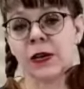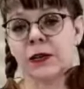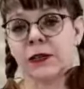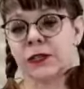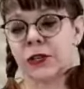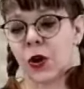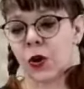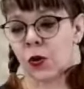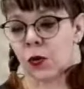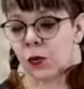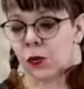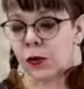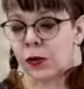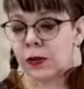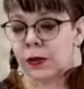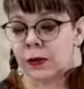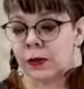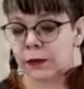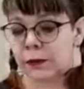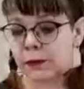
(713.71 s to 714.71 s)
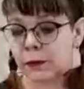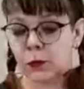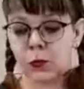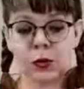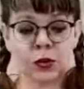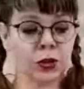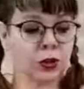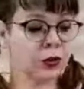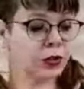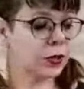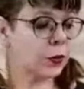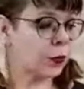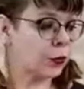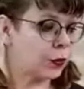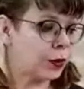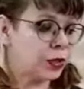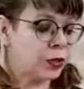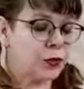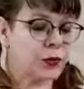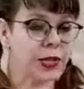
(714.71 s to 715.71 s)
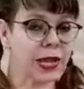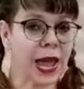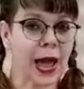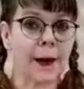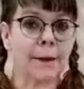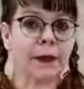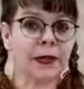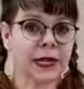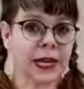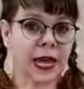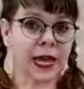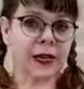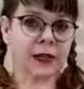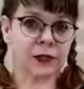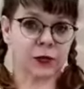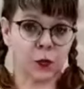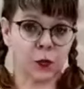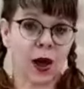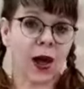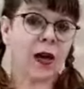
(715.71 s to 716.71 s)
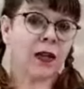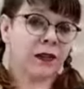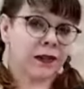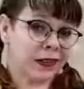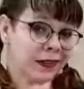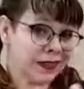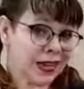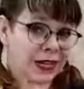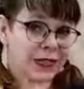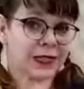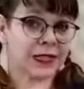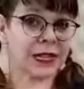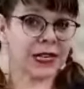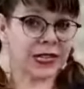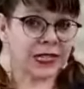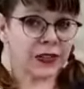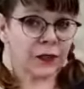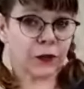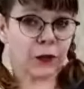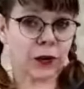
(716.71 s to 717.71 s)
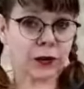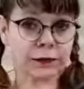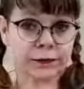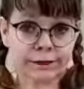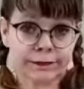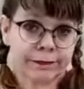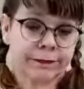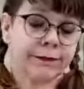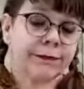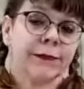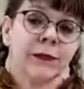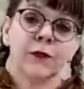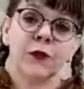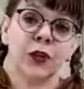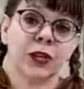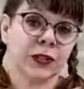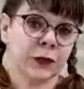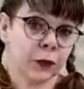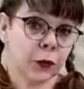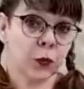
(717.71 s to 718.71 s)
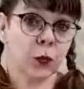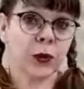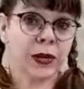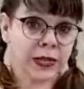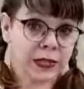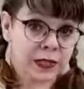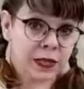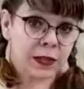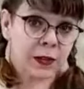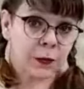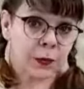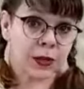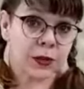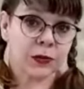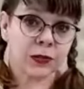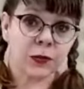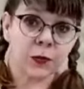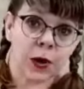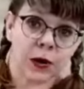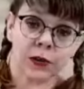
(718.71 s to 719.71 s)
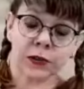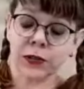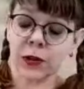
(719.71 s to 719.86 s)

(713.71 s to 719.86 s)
So we'll use it when we do the applique as well. And that's in a different, for a different reason that we use the water